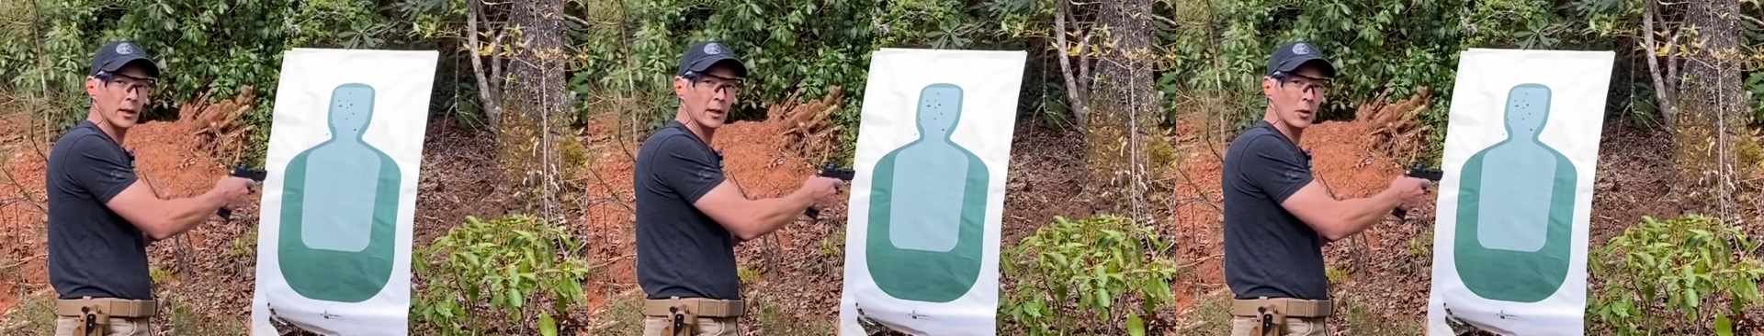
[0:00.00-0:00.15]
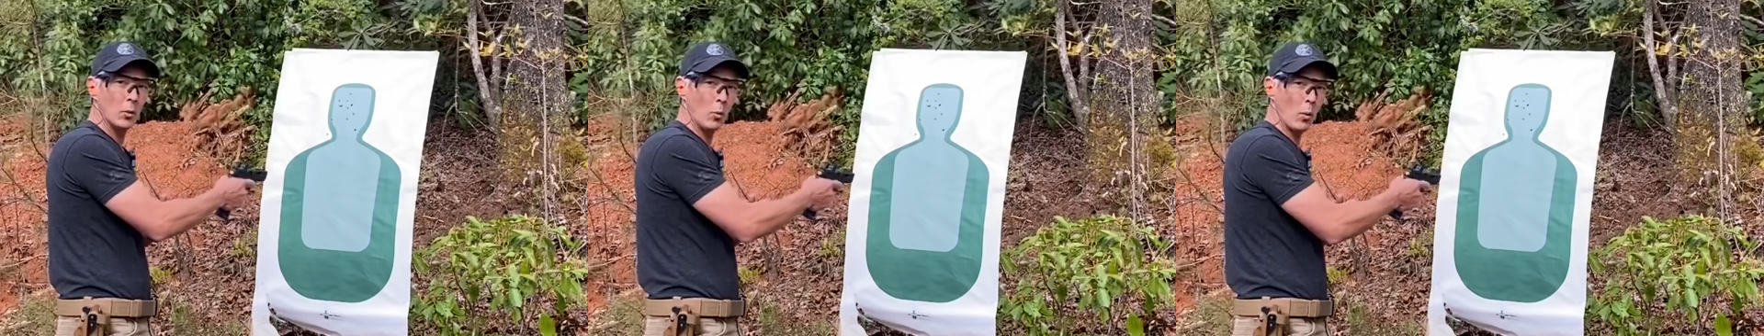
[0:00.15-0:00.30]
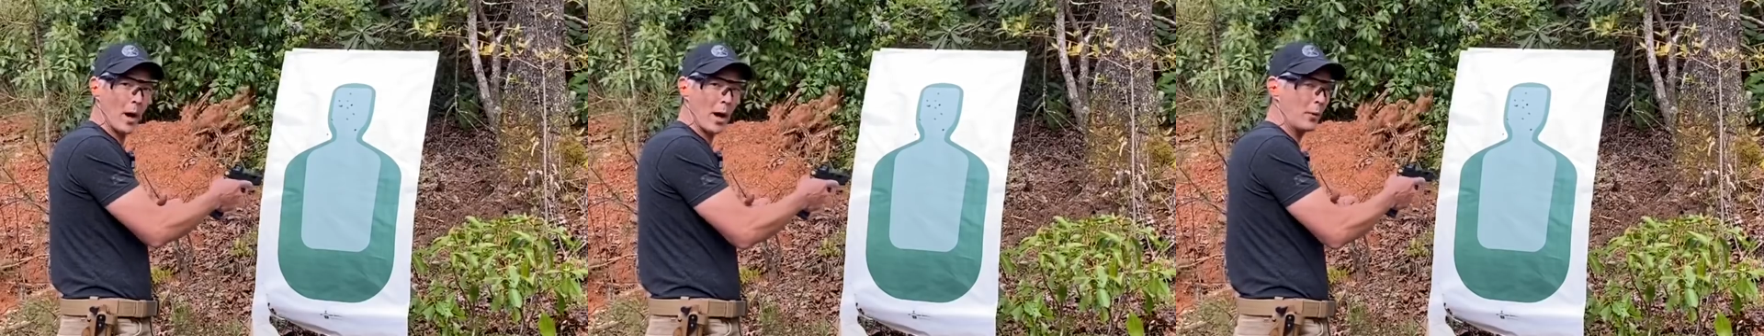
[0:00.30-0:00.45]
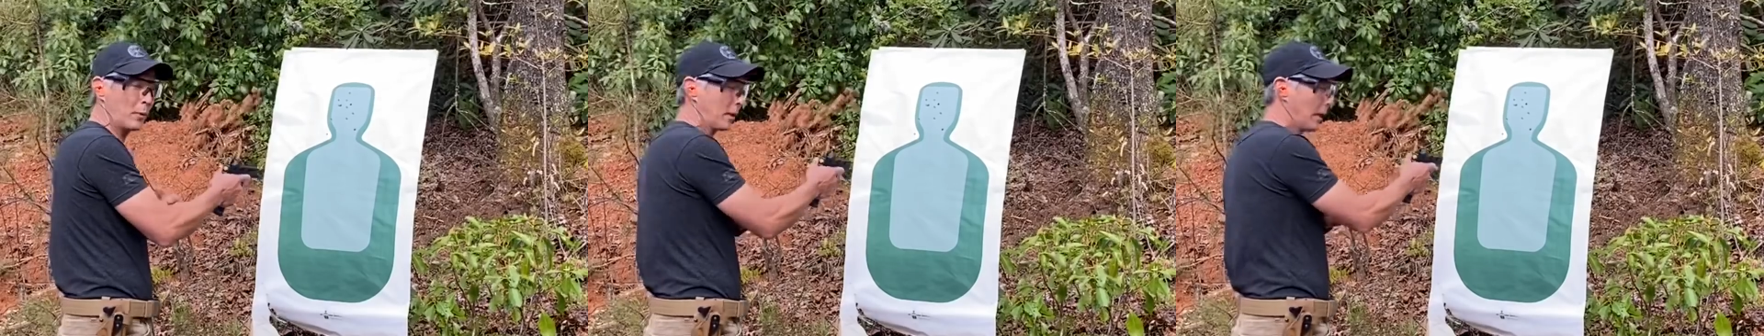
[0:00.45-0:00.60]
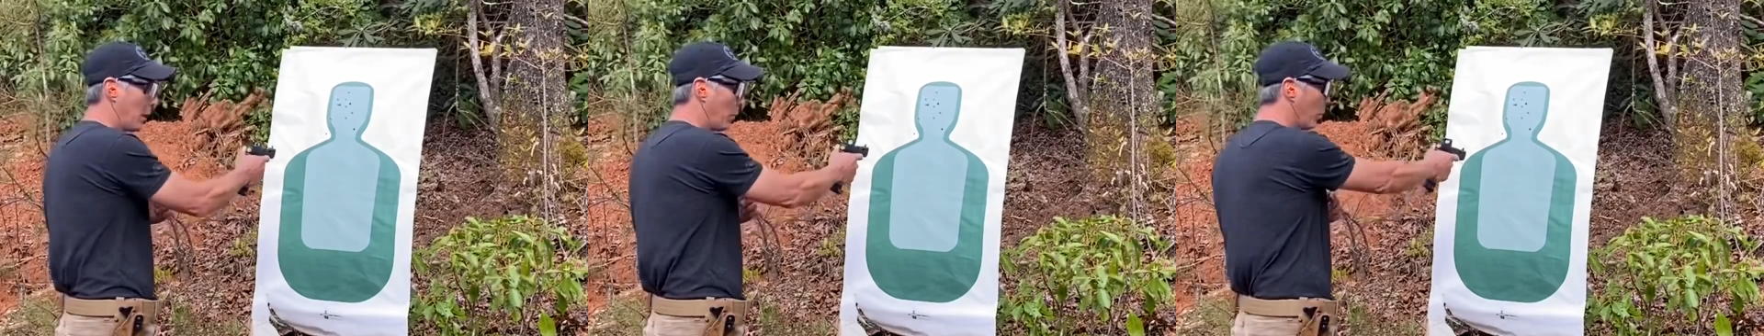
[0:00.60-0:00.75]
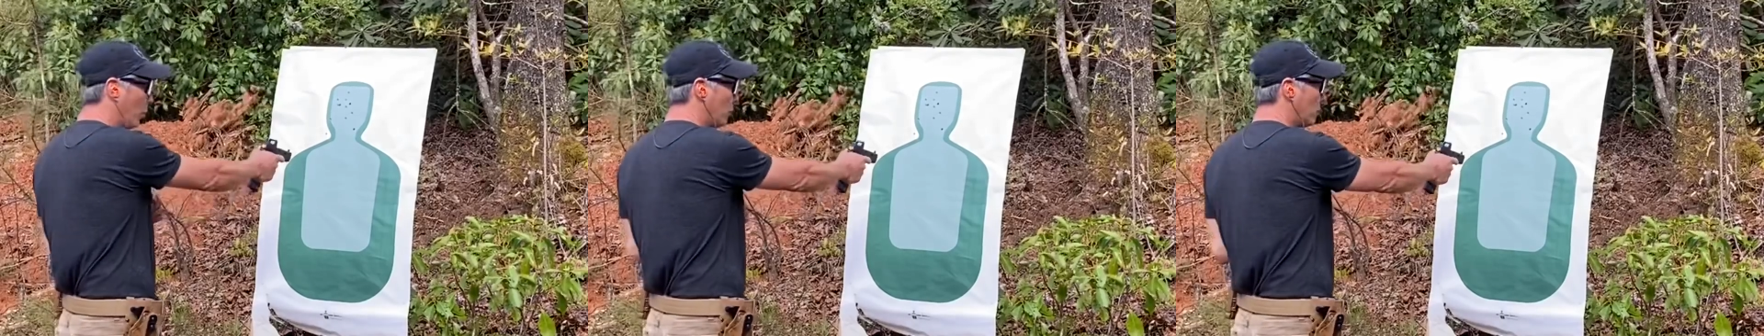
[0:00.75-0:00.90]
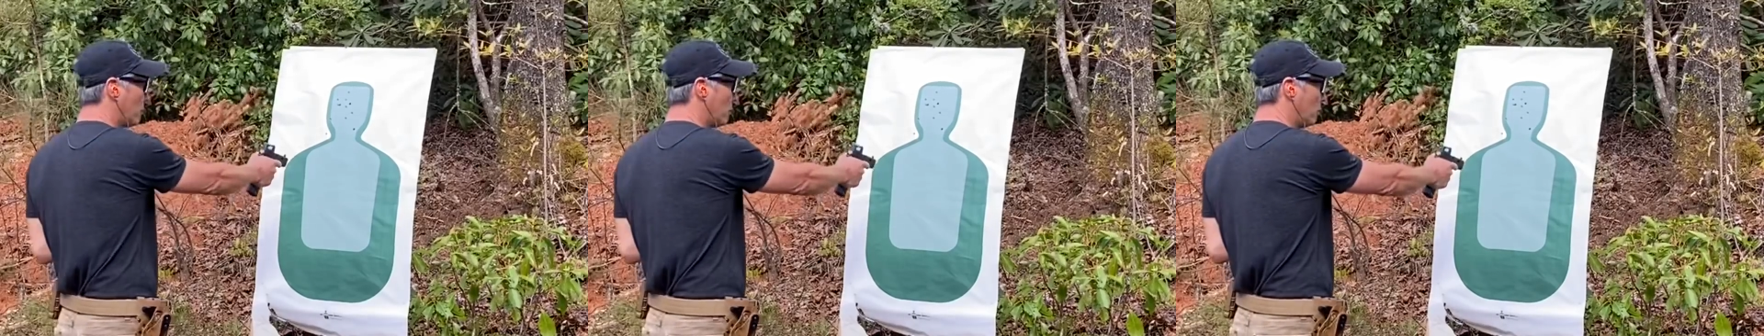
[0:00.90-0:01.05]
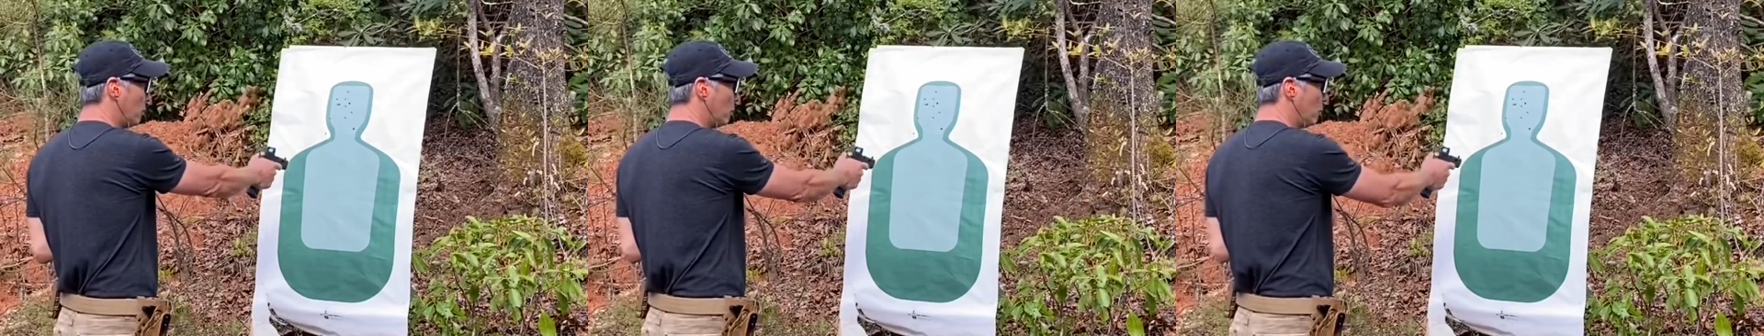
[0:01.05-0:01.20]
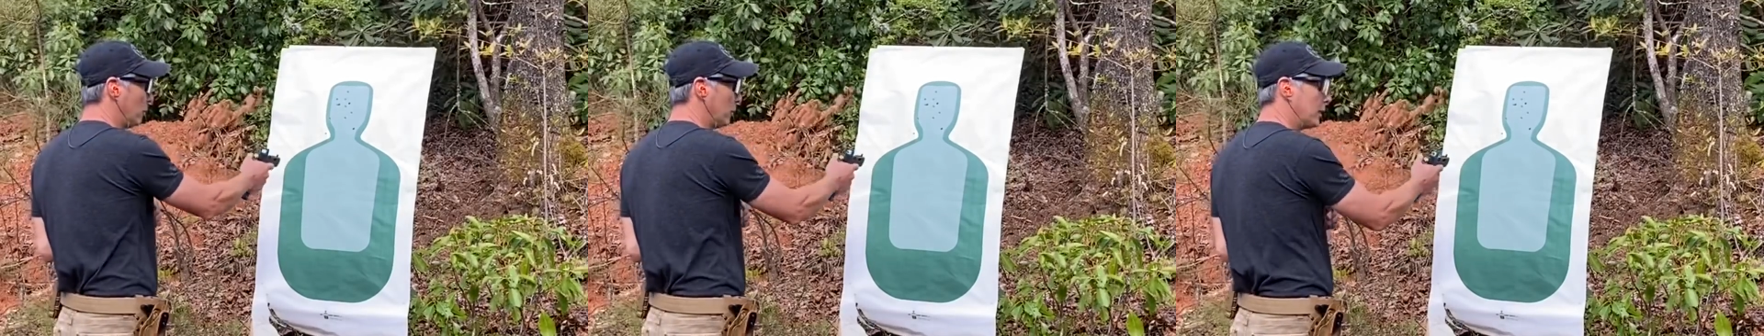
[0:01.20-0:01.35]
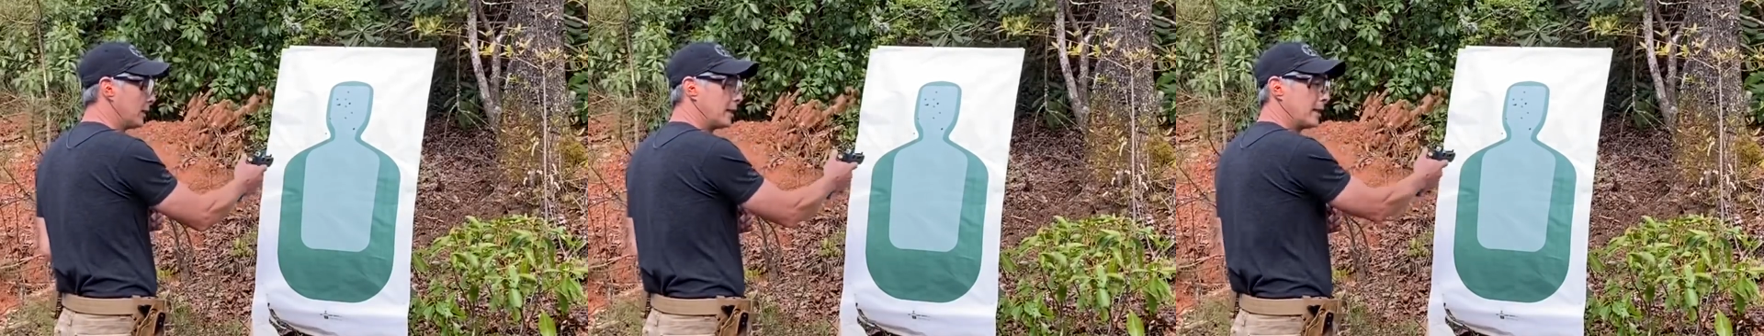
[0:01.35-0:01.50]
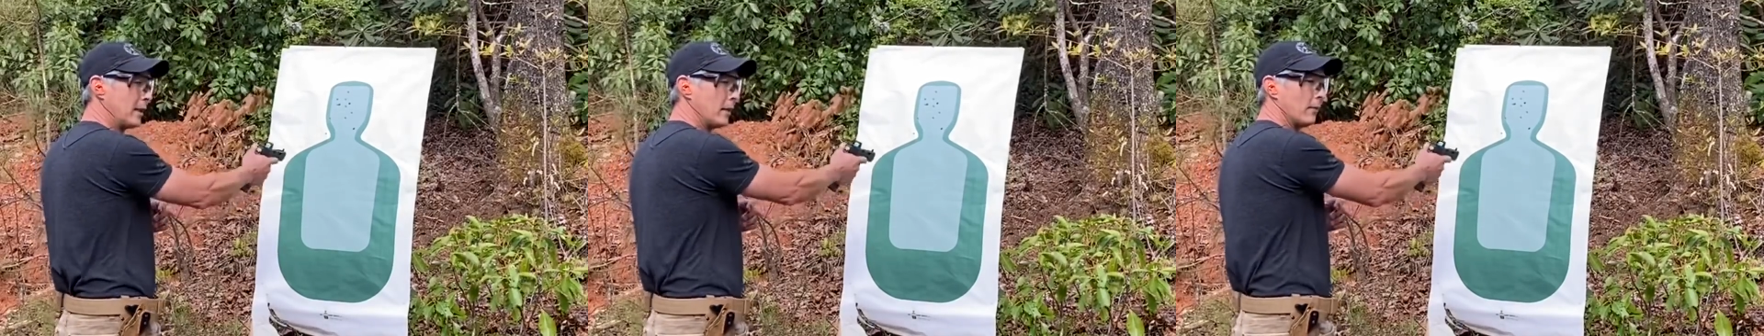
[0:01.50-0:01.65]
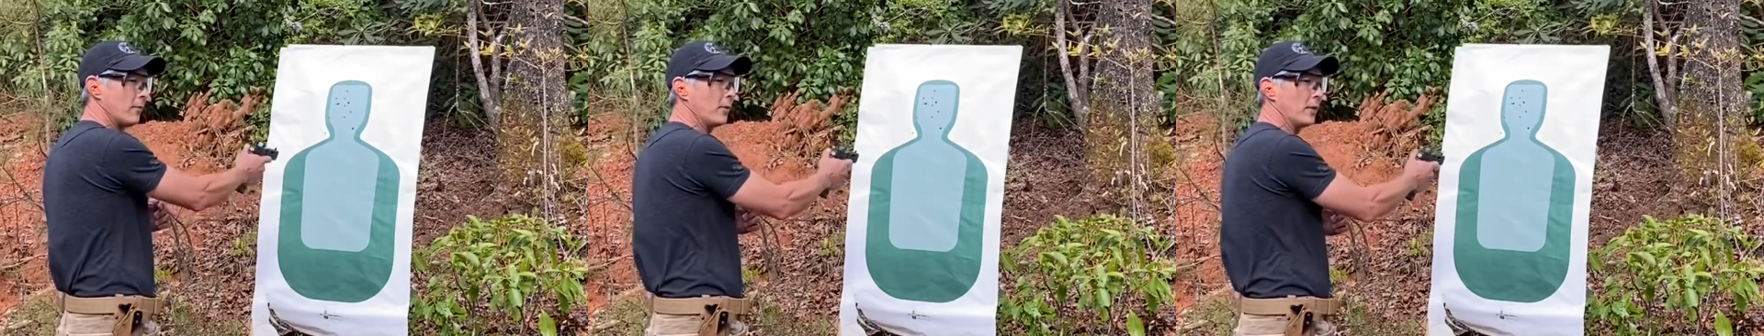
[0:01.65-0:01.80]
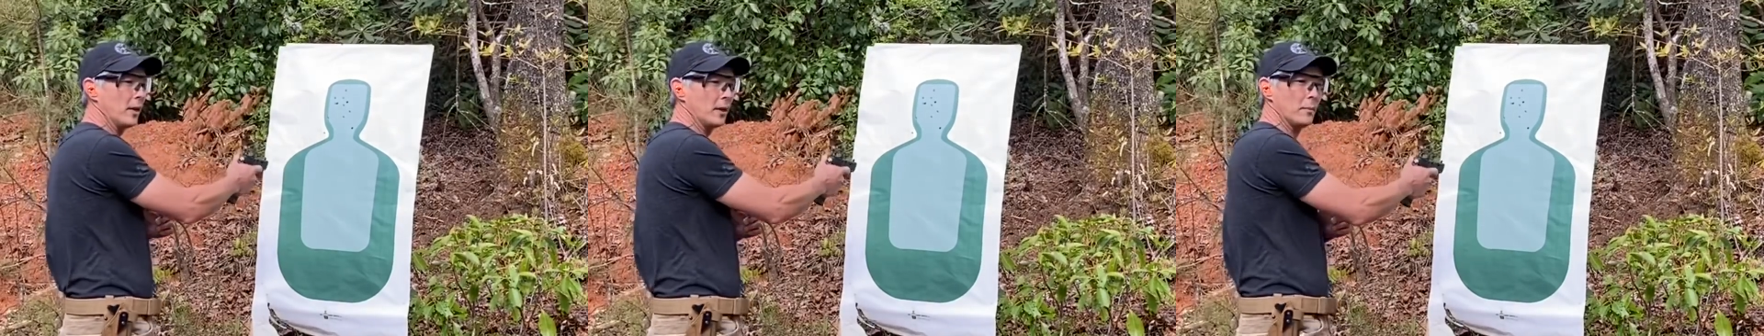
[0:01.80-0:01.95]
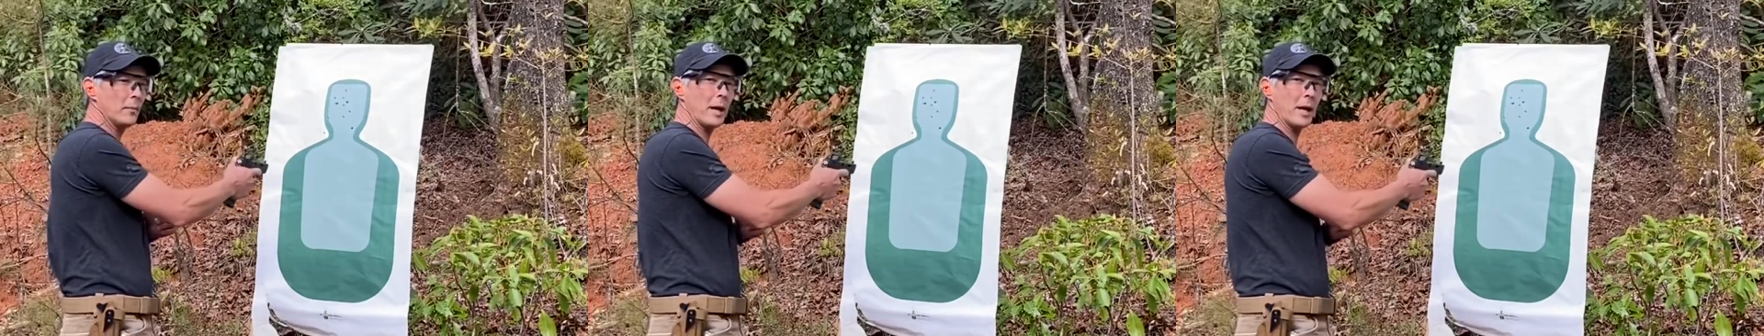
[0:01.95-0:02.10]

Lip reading: Why would I want to give them